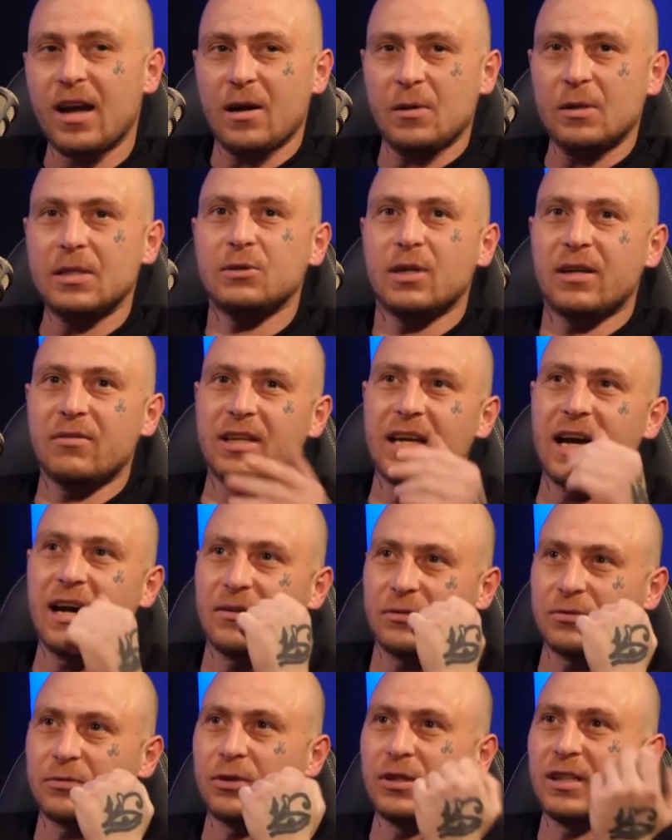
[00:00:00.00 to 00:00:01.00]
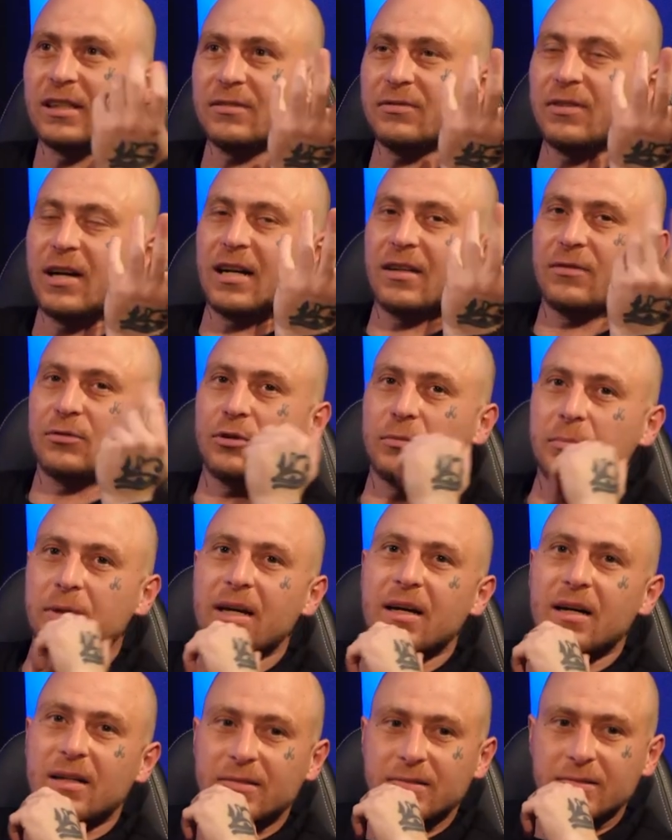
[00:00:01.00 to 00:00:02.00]
No, I didn't have a yarn for
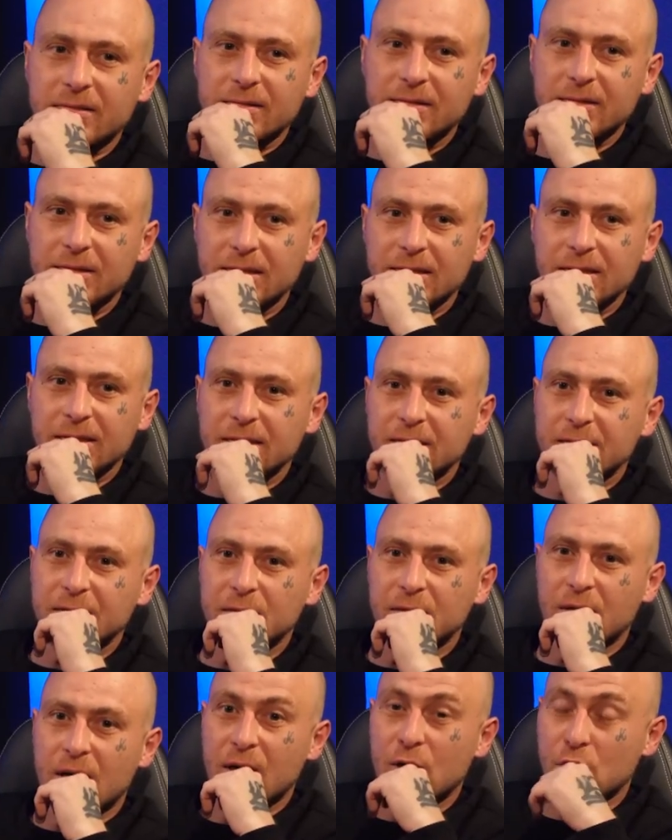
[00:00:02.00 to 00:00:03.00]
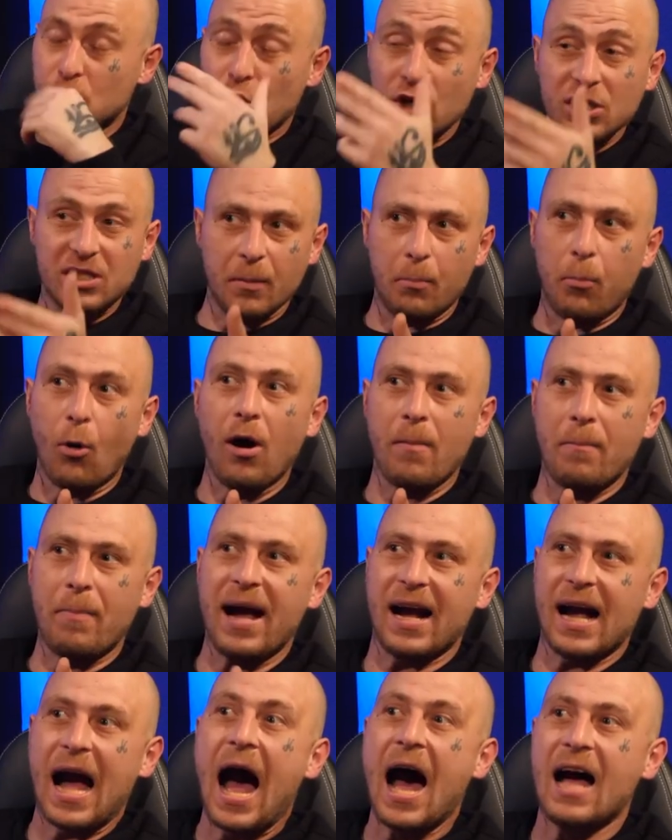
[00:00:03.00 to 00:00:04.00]
about, so I used to bite
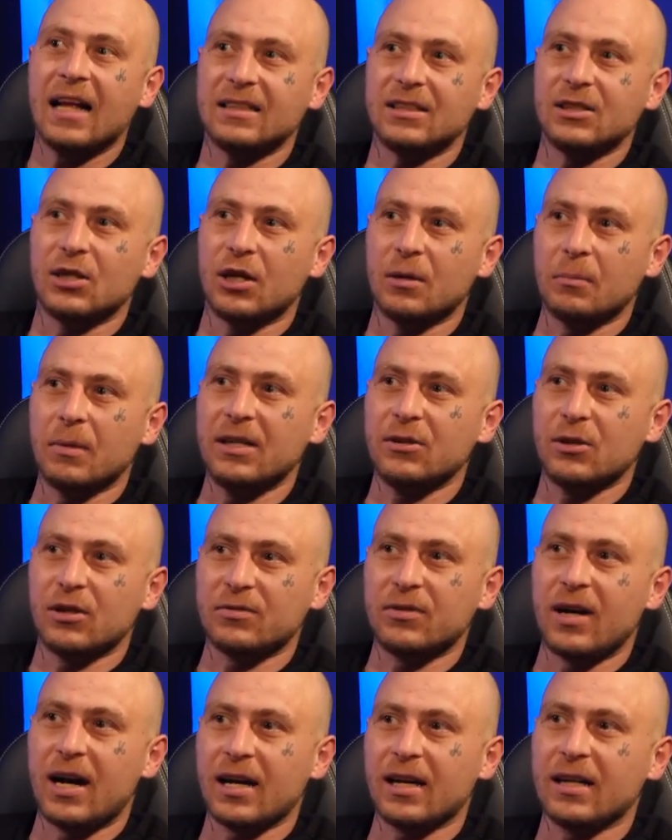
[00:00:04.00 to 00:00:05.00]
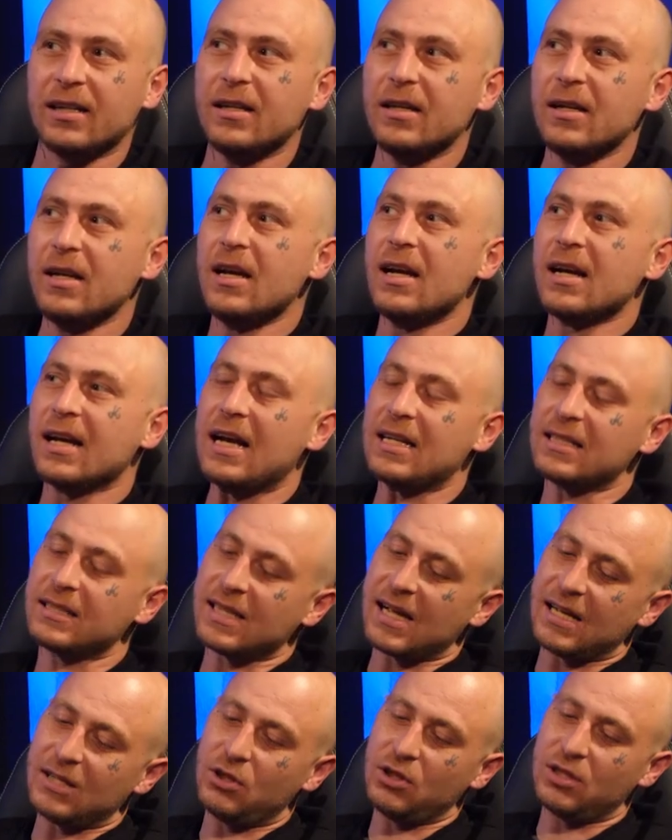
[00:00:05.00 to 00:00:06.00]
back hard, you know what I mean? Like, fucking,
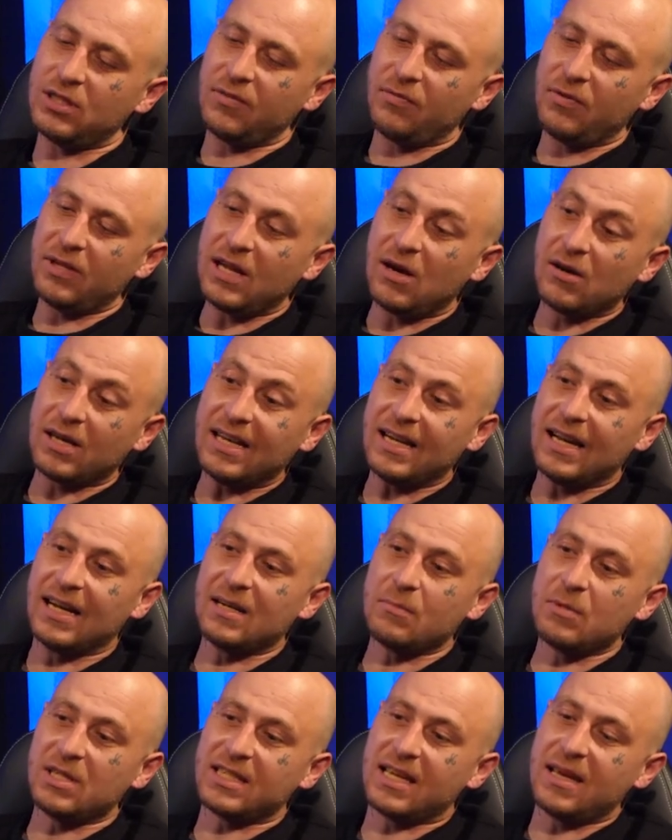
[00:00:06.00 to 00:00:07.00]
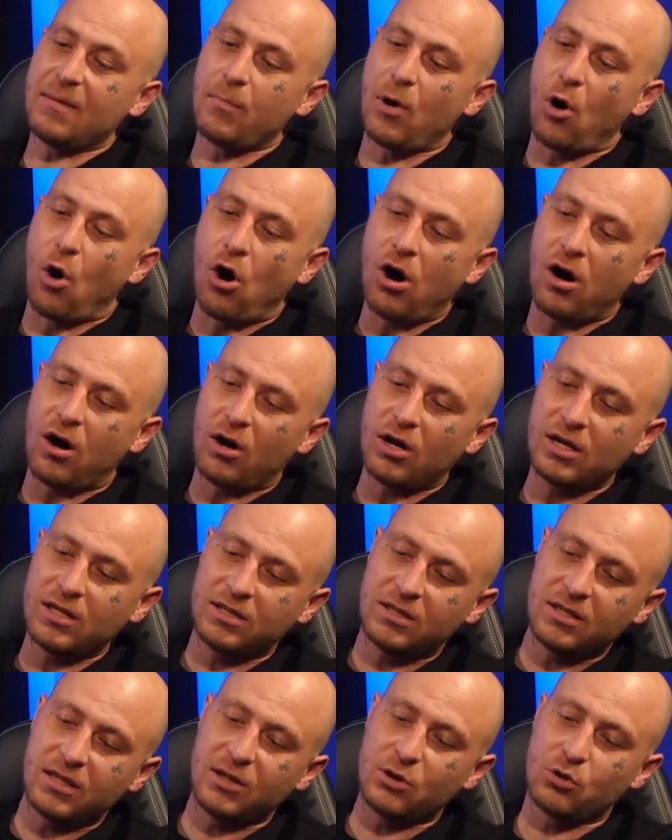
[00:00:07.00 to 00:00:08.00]
cunts used to think they were getting under my skin, but I
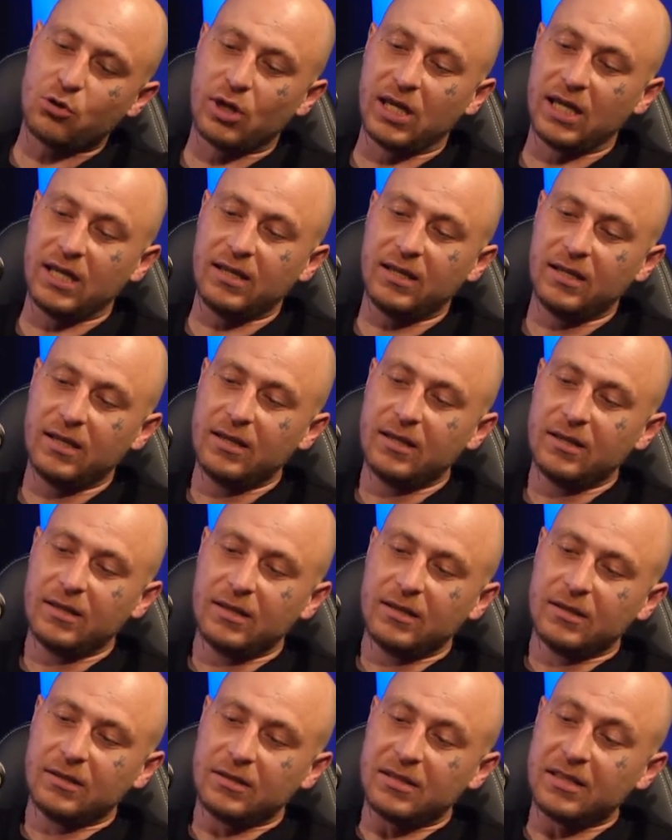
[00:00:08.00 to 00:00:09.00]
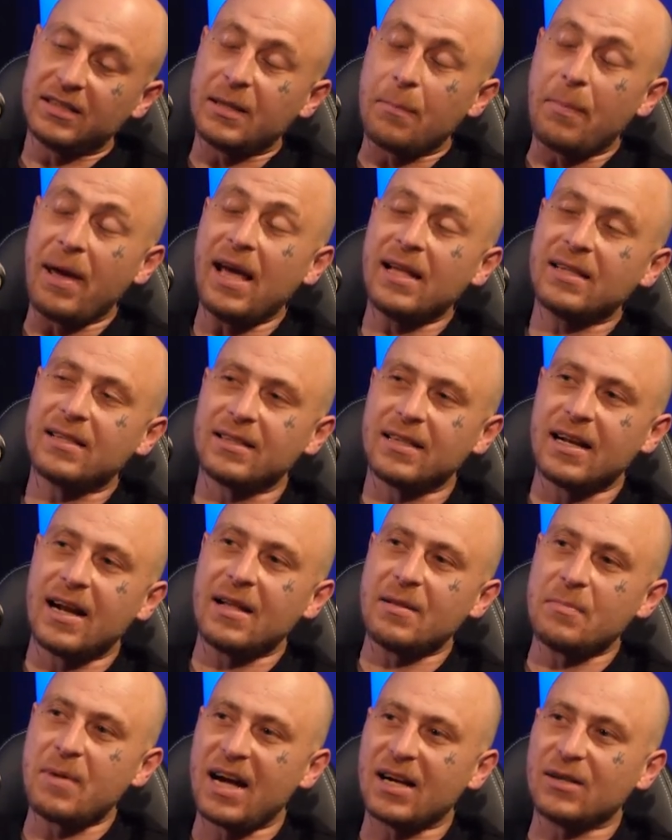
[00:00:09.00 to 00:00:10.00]
used to enjoy the banter, you
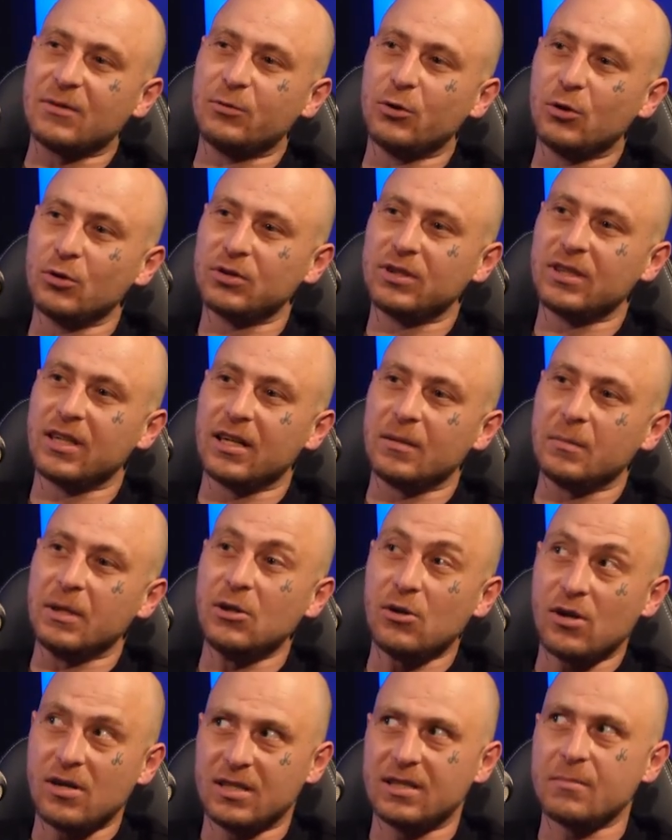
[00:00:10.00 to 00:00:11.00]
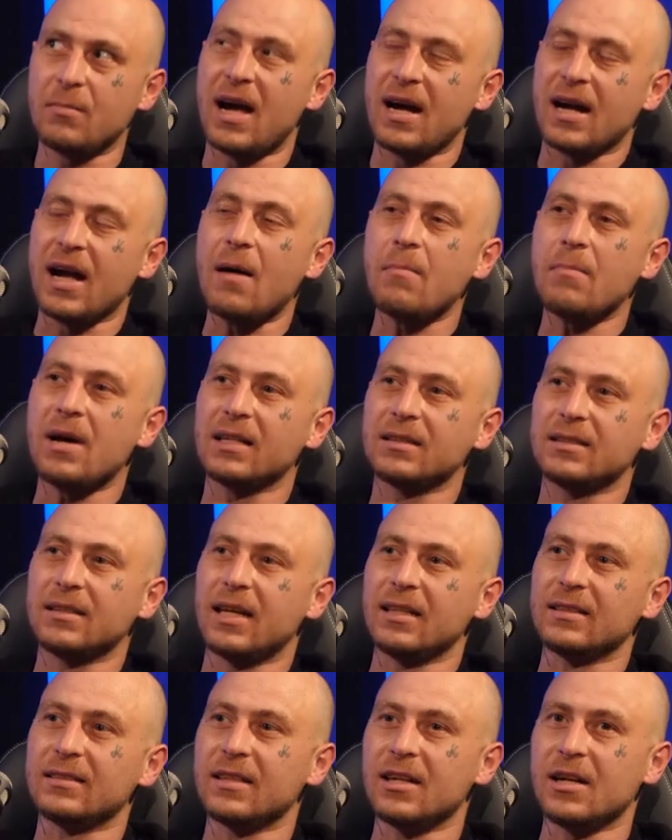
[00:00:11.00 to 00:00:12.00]
know, the back and forth, you know what I mean? I used to make comebacks
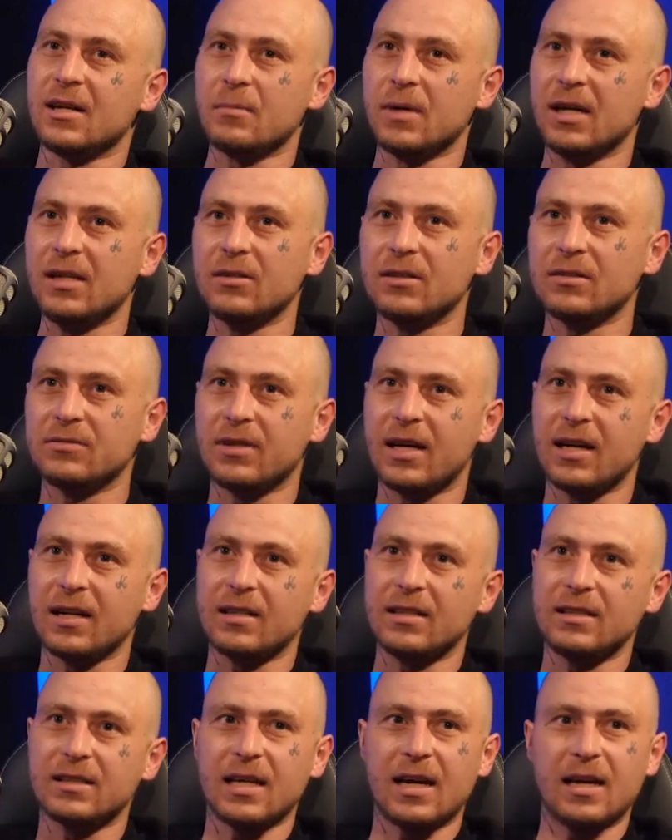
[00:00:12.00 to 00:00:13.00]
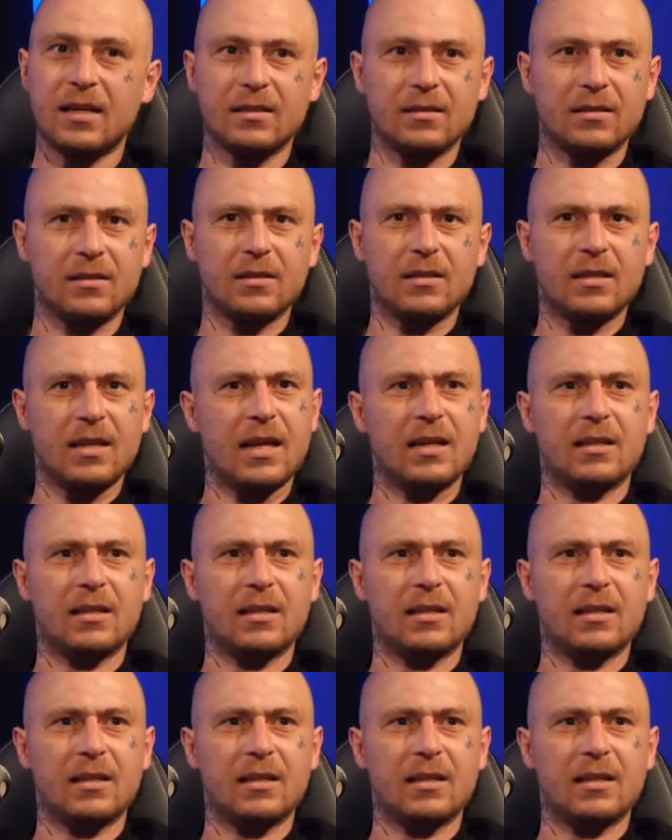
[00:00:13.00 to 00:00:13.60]
and that, you know what I mean? Like, fucking, this cunt.